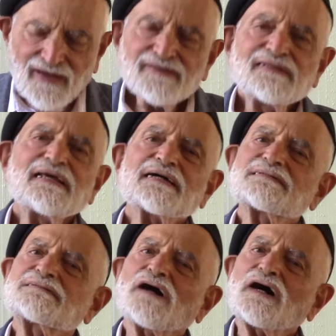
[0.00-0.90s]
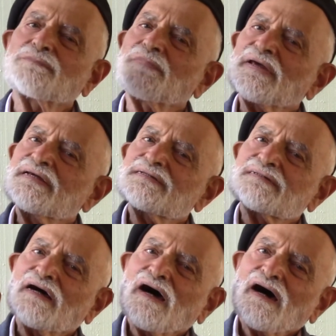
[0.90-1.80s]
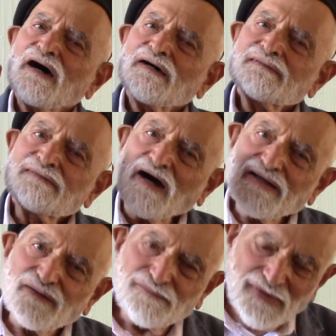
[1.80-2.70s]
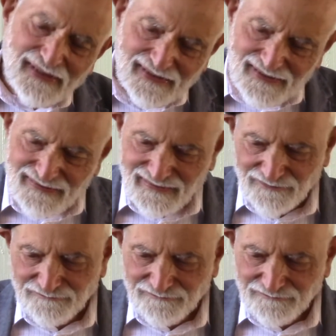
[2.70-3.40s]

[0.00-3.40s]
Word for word: The next stop is diabetes,